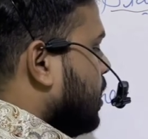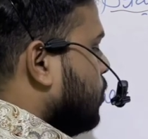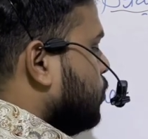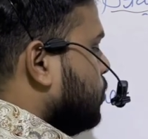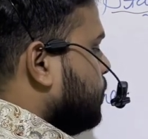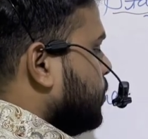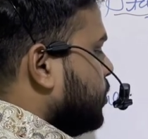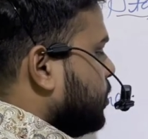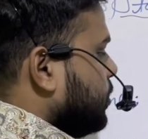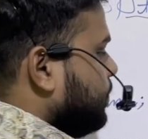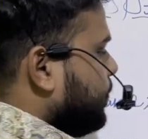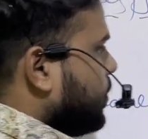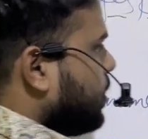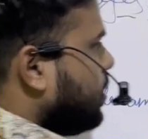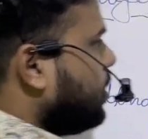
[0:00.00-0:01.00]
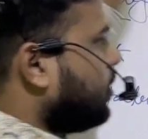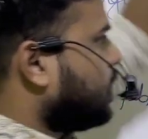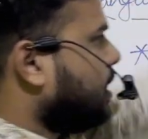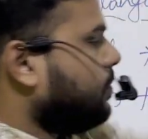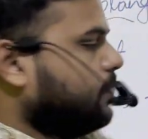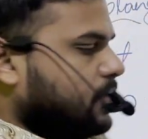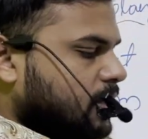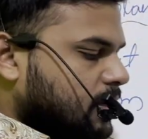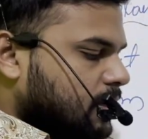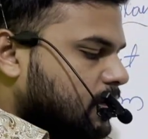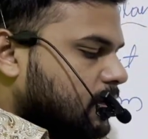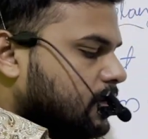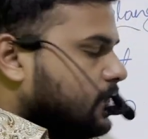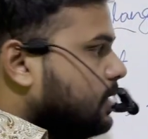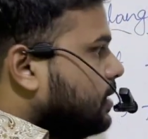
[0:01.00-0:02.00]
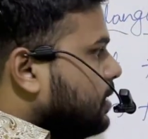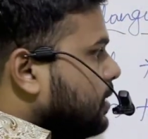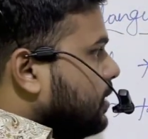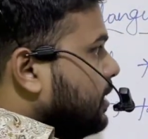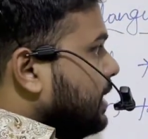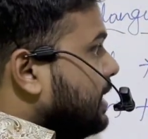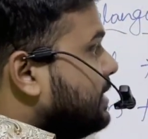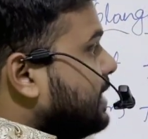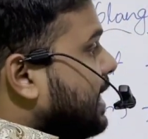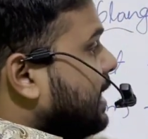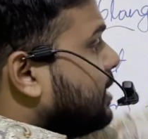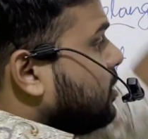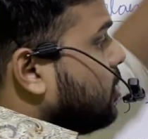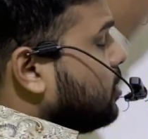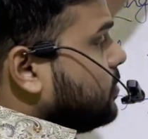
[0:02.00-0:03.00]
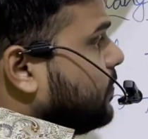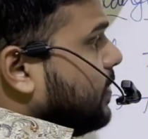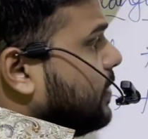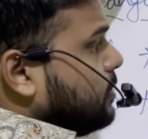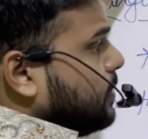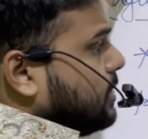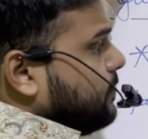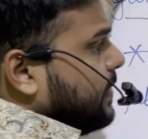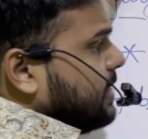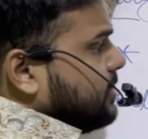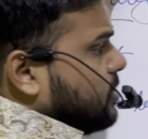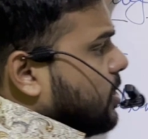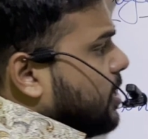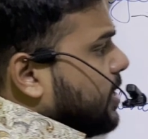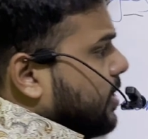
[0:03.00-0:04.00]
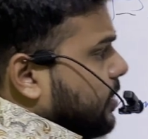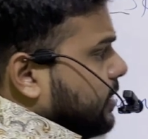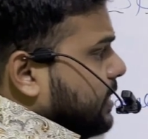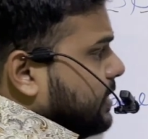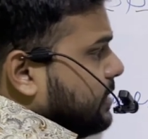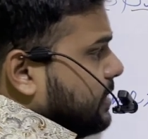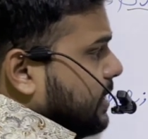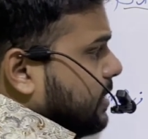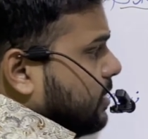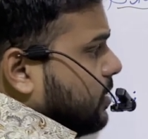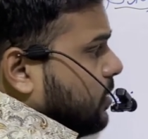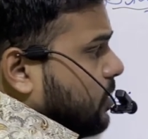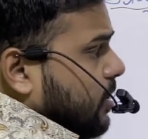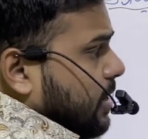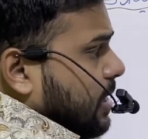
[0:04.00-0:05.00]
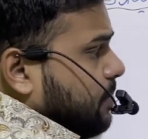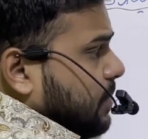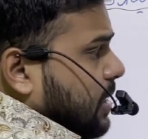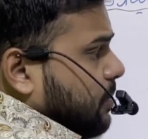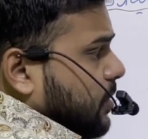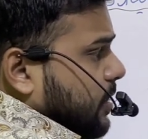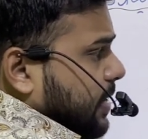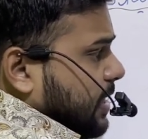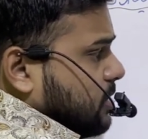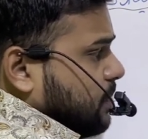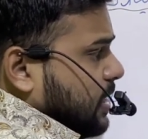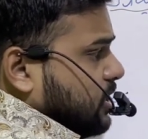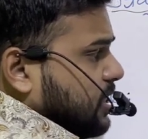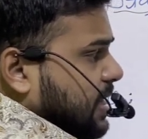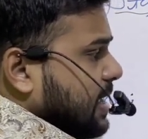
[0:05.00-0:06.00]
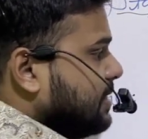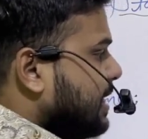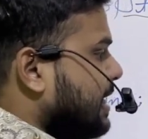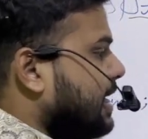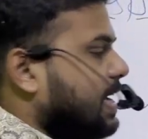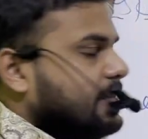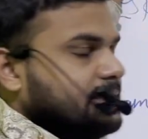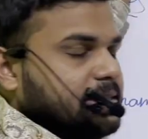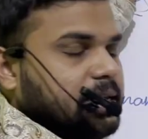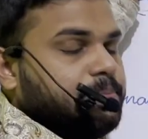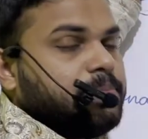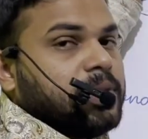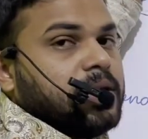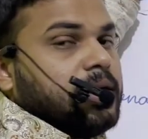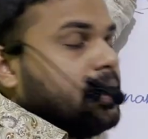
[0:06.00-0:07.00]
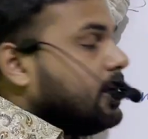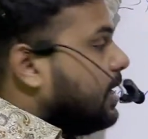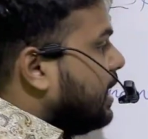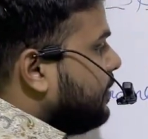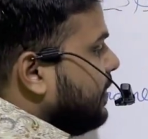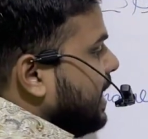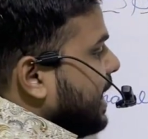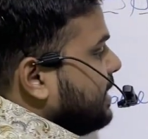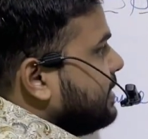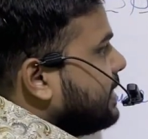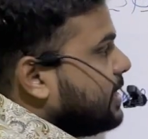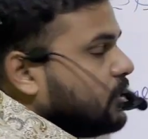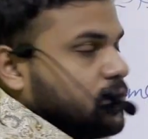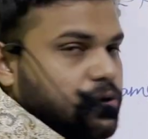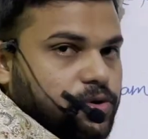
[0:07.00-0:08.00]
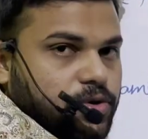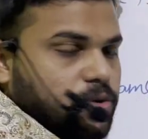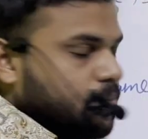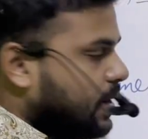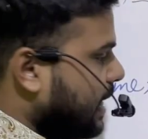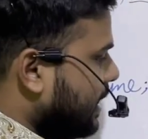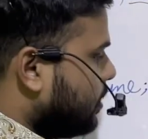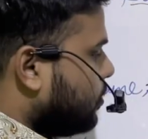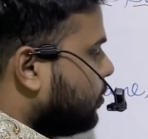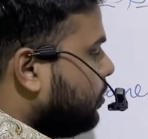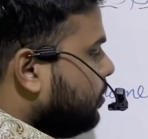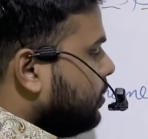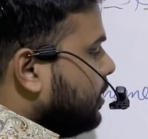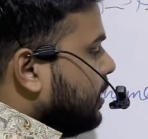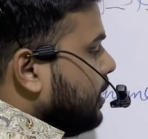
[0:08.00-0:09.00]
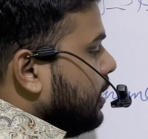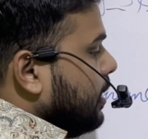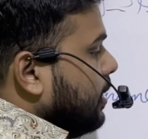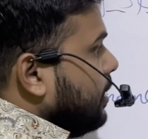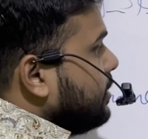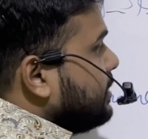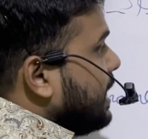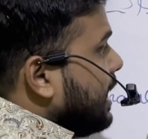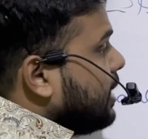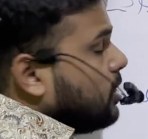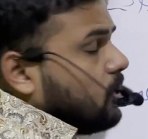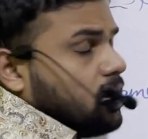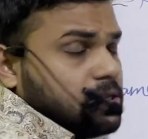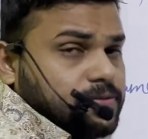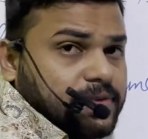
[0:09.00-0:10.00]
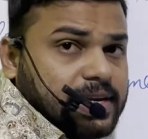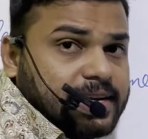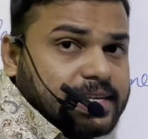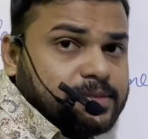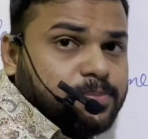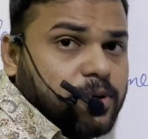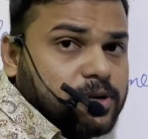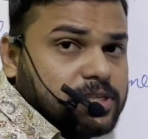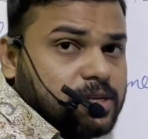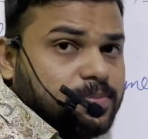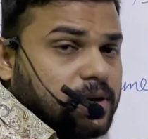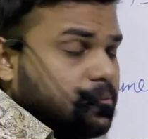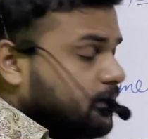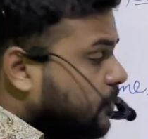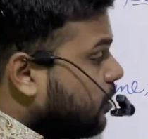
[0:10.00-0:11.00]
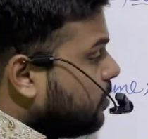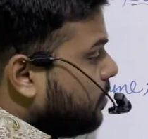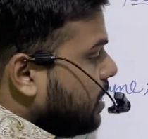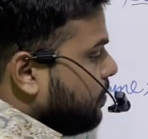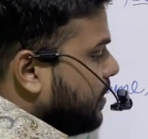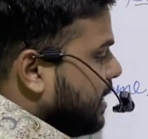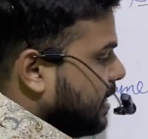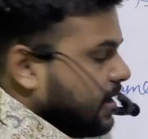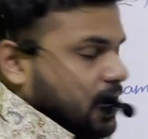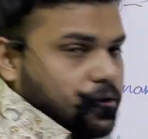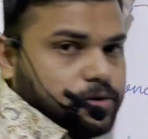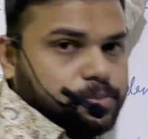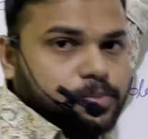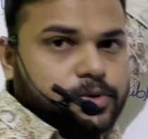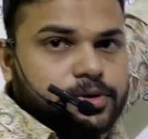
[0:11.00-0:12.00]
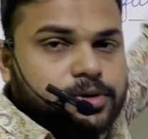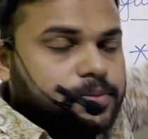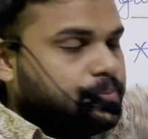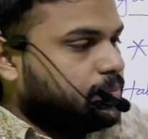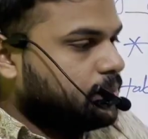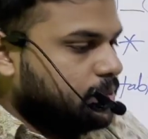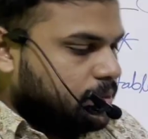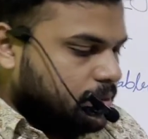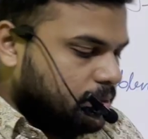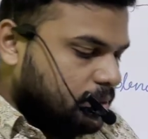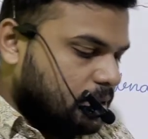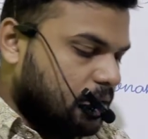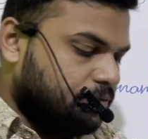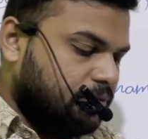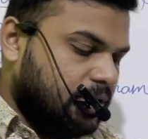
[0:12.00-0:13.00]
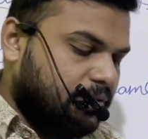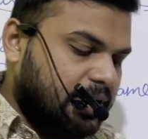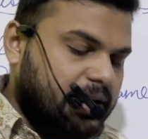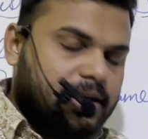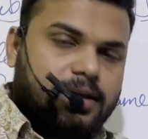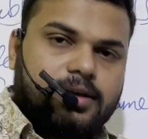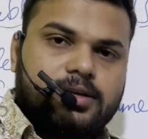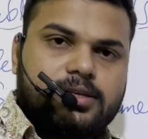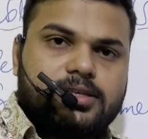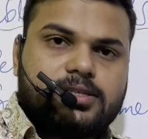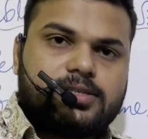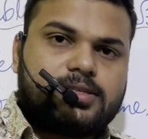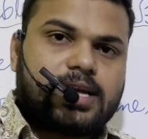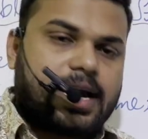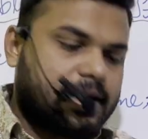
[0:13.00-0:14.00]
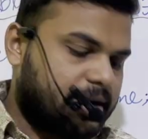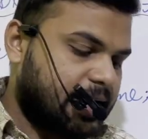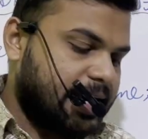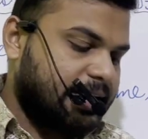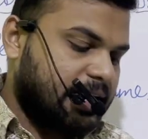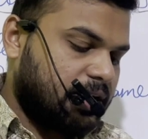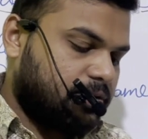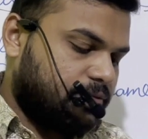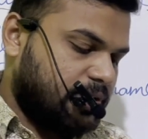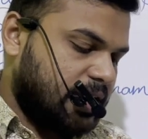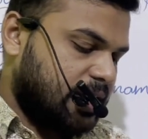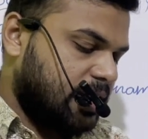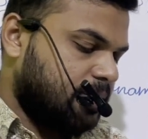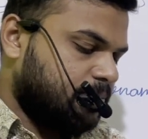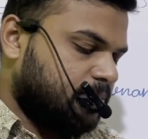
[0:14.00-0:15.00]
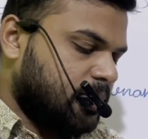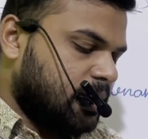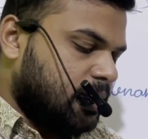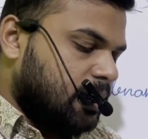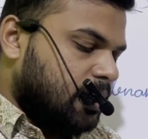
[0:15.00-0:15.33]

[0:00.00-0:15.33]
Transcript: output. Okay. In select clause, we will specify star or distinct column name or expression as alias name. It will execute row by row. Select clause will responsible for preparing output. Now we will start writing query.